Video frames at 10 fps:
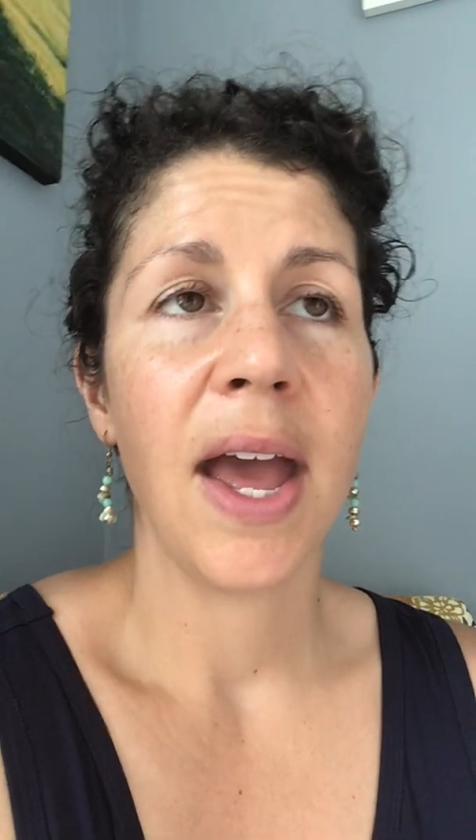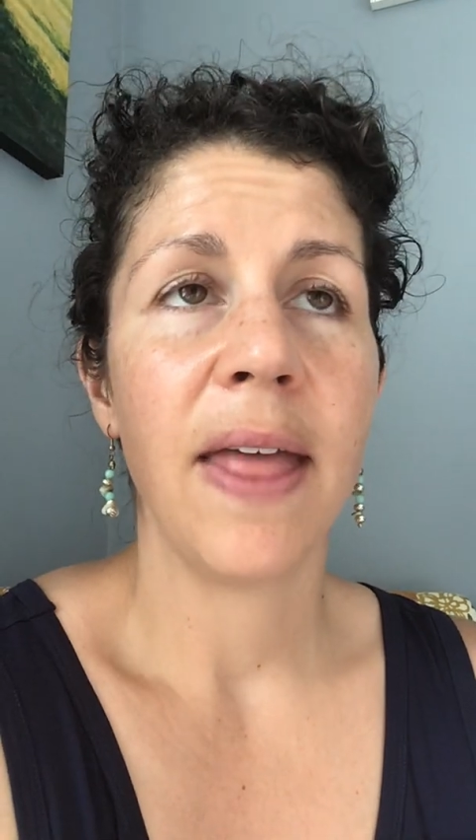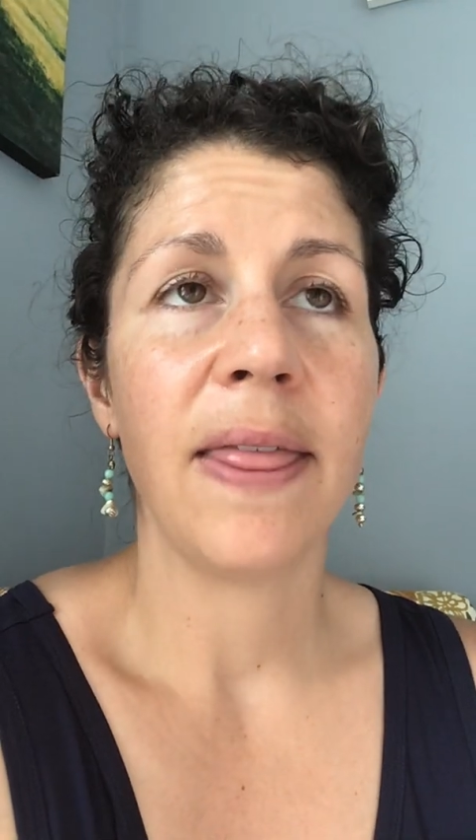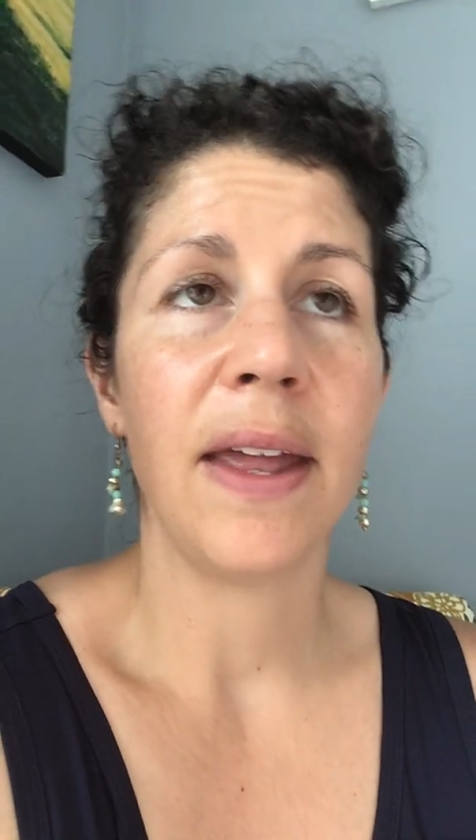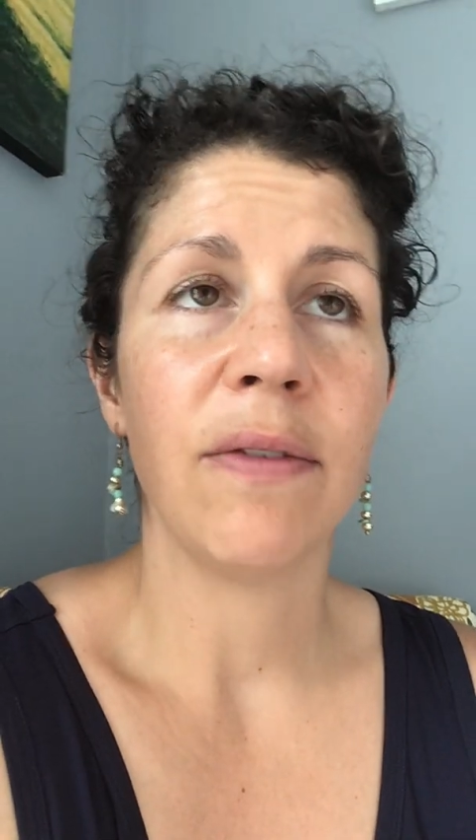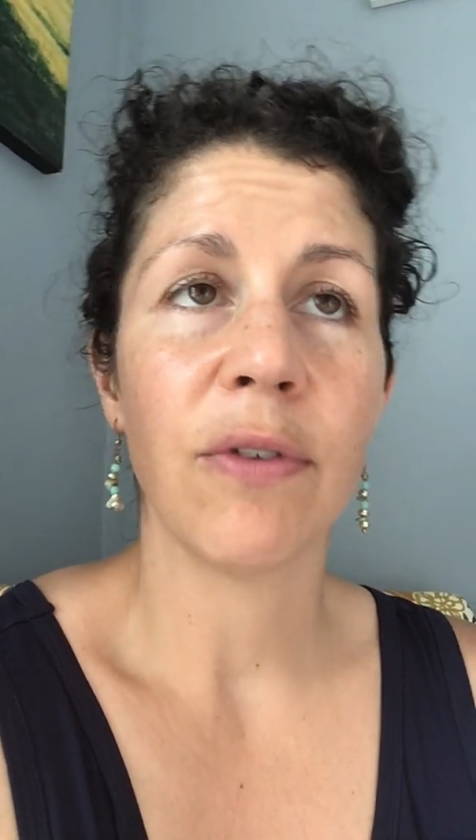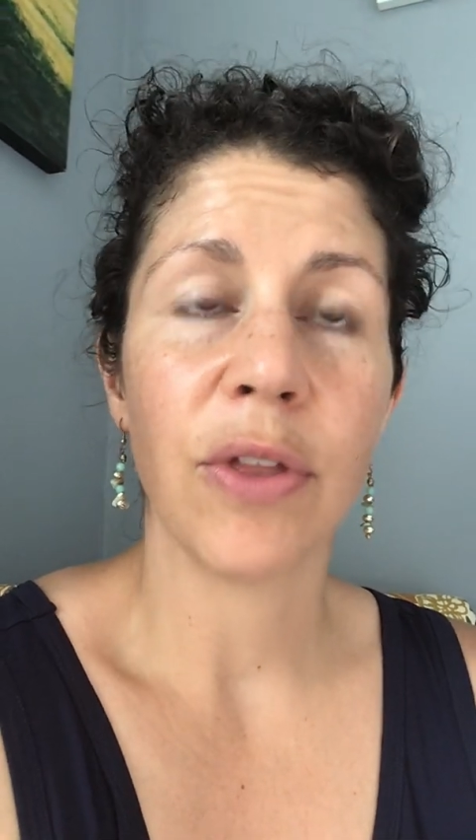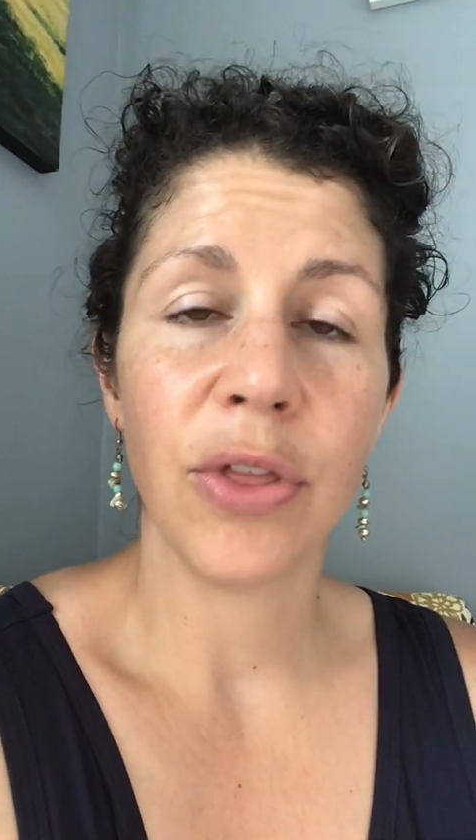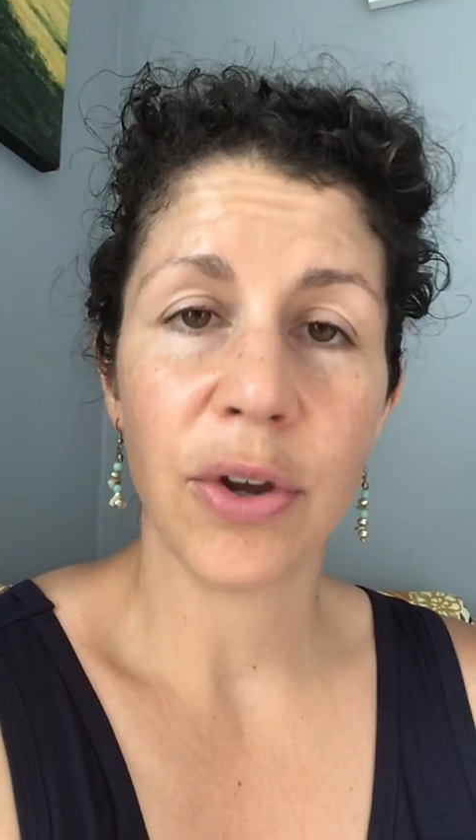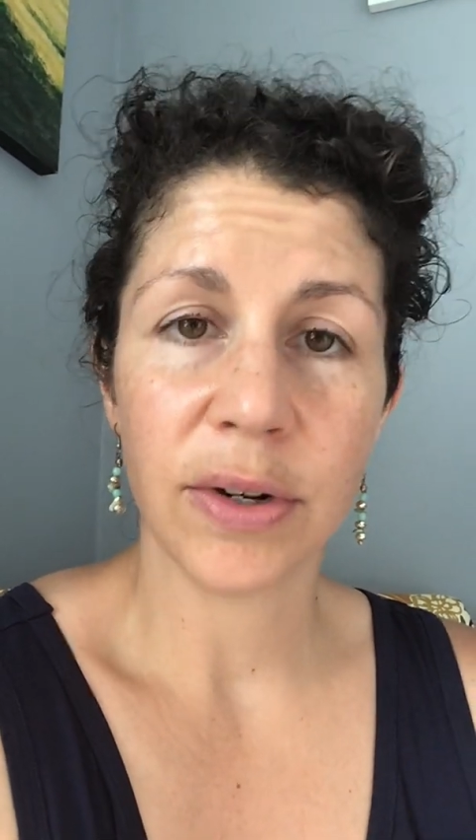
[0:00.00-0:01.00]
And then for
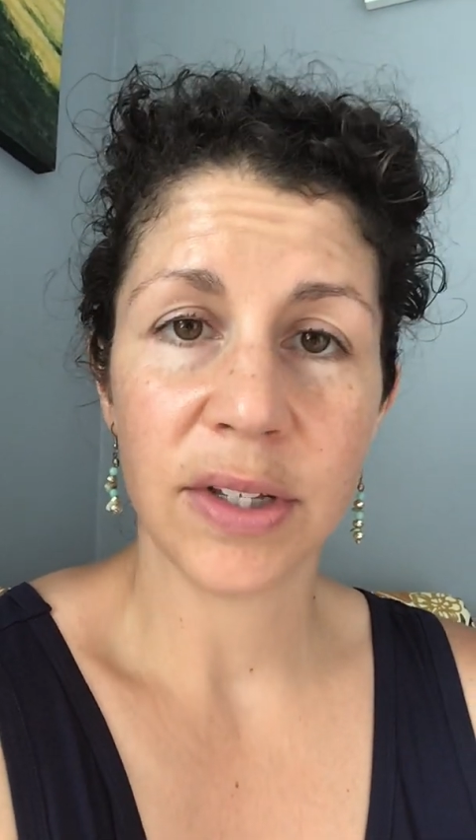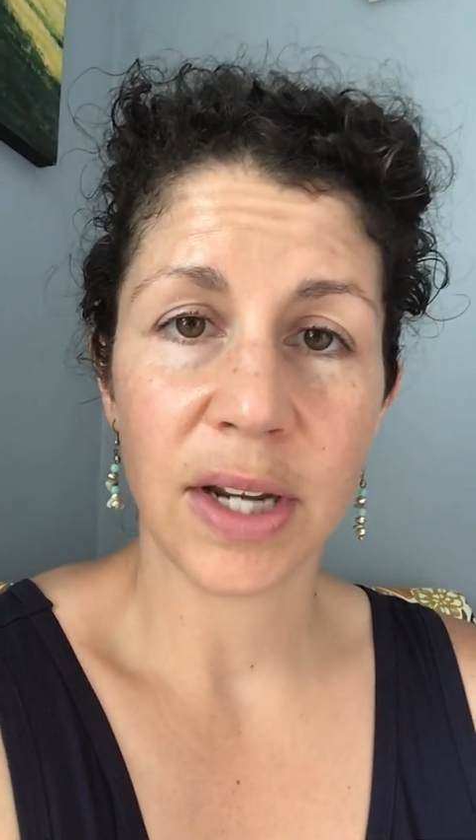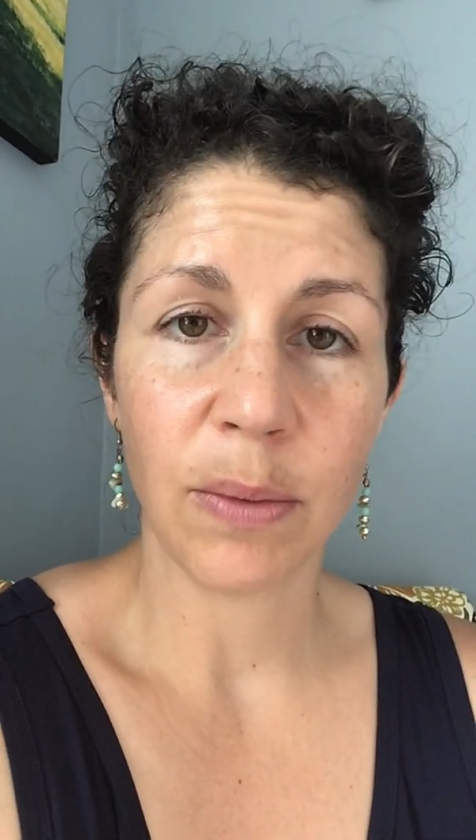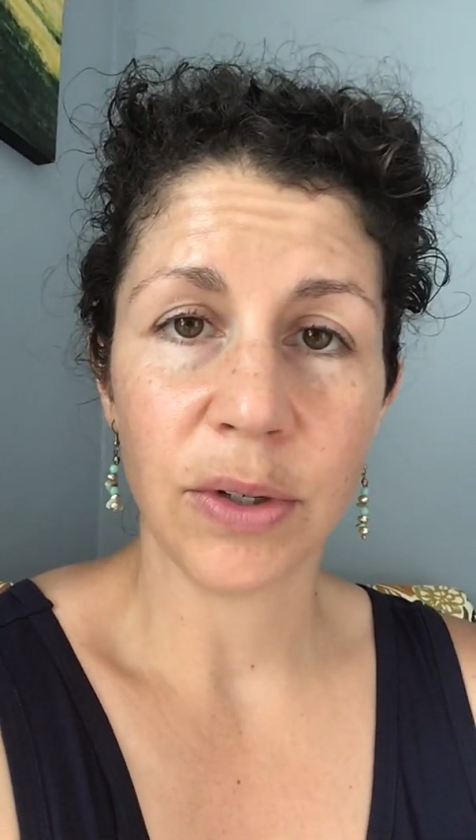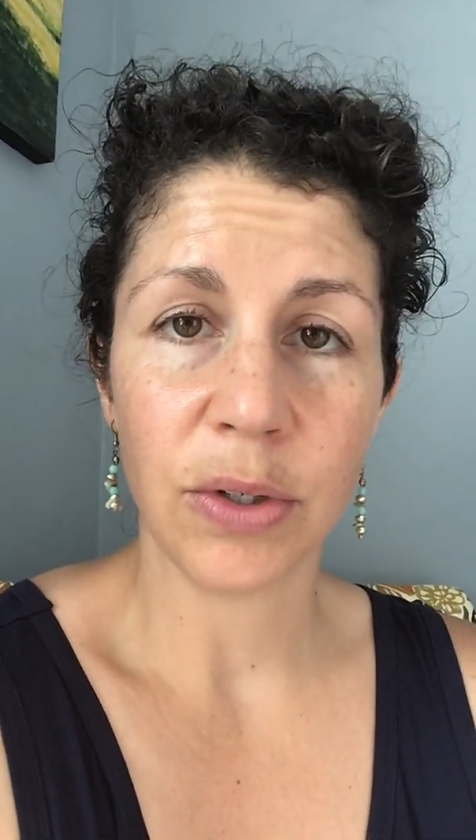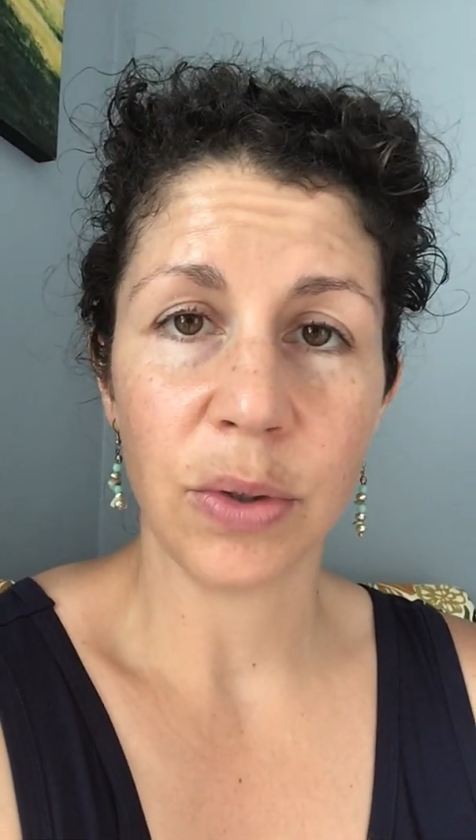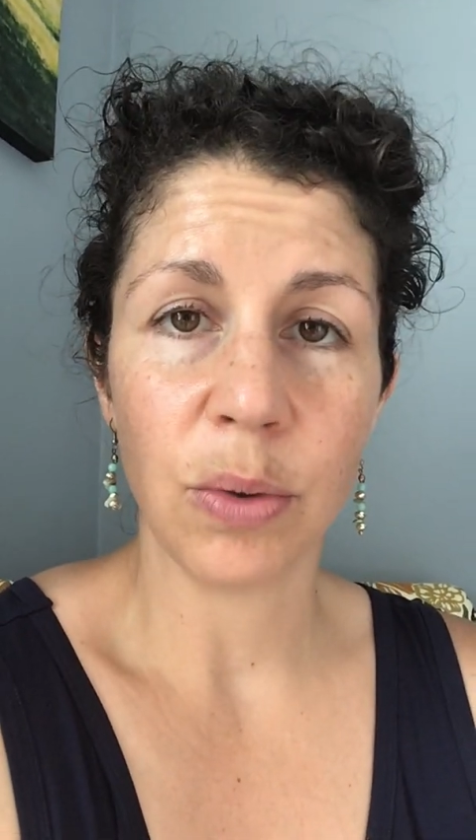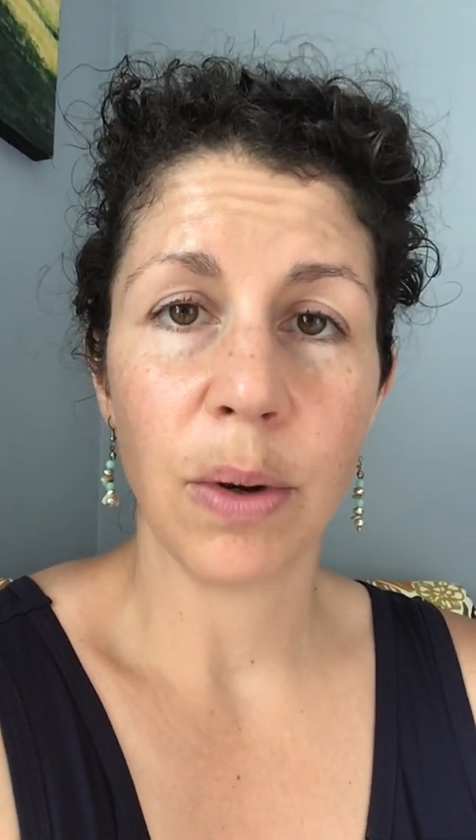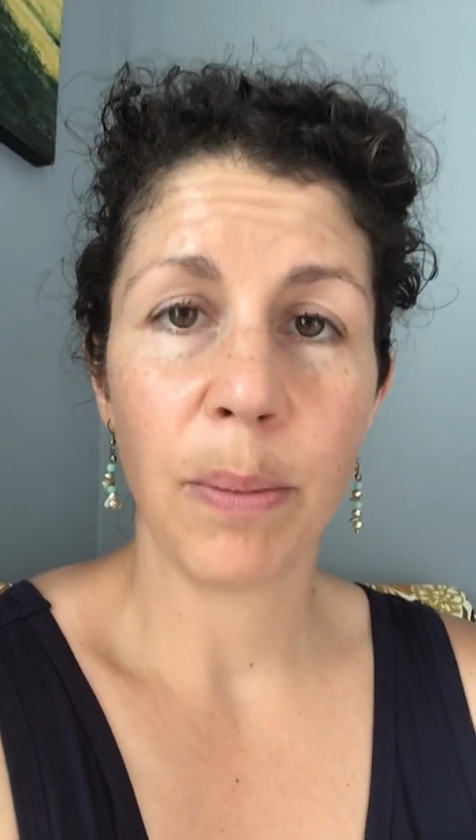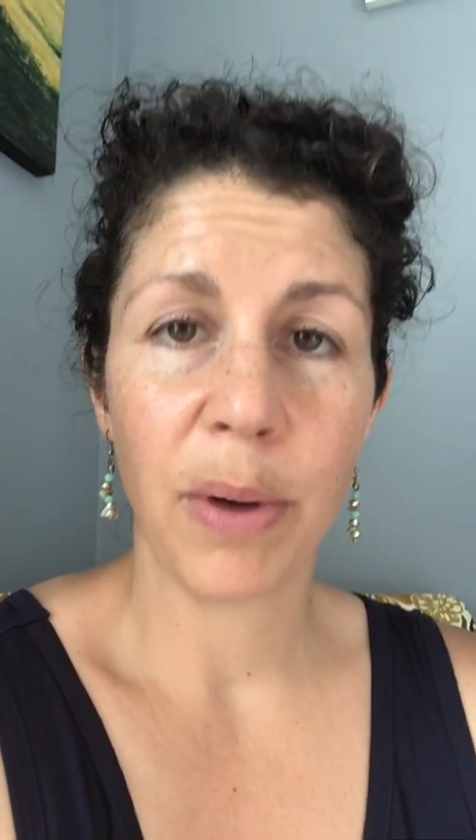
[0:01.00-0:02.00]
Thursday, we'll
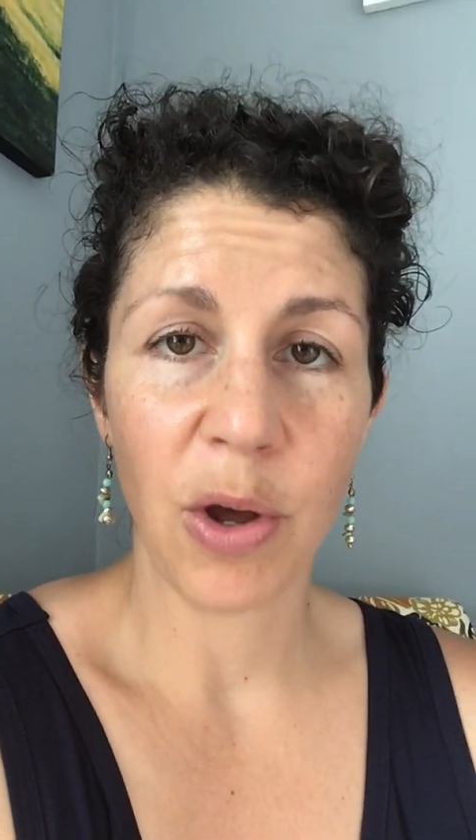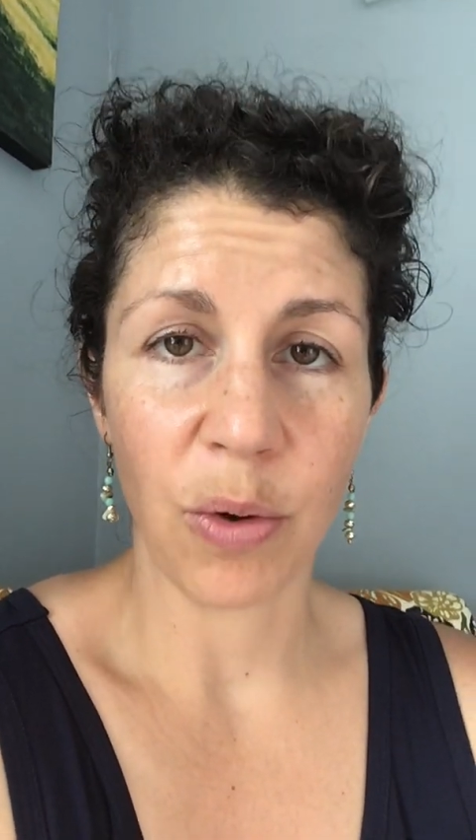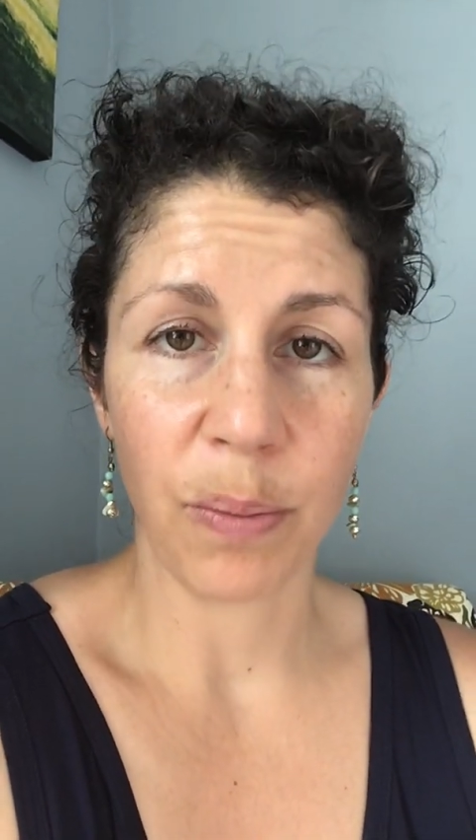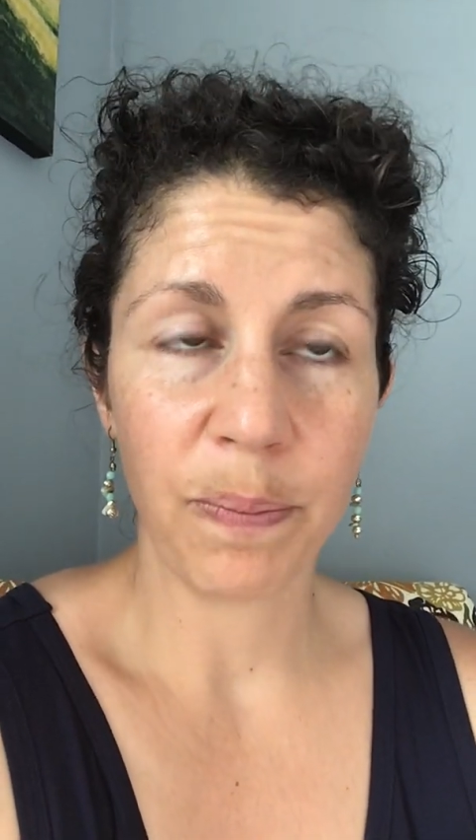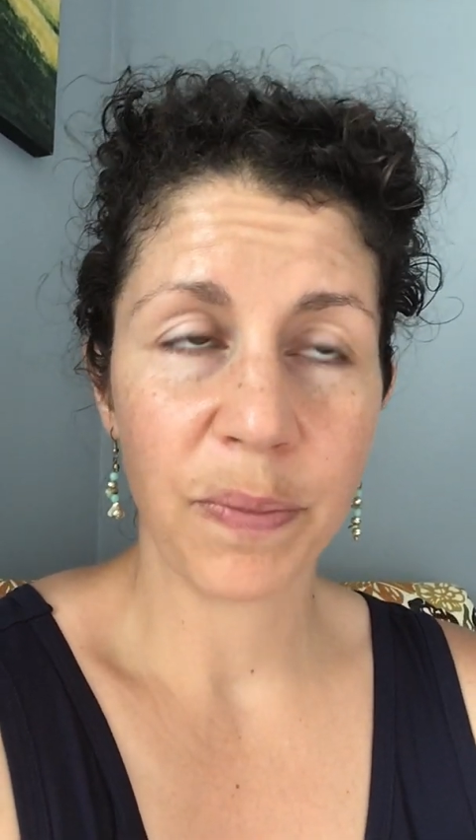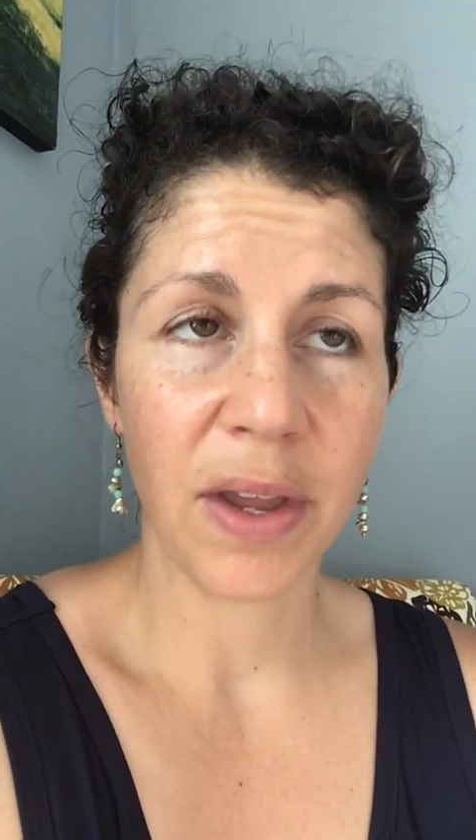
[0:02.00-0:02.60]
do poem,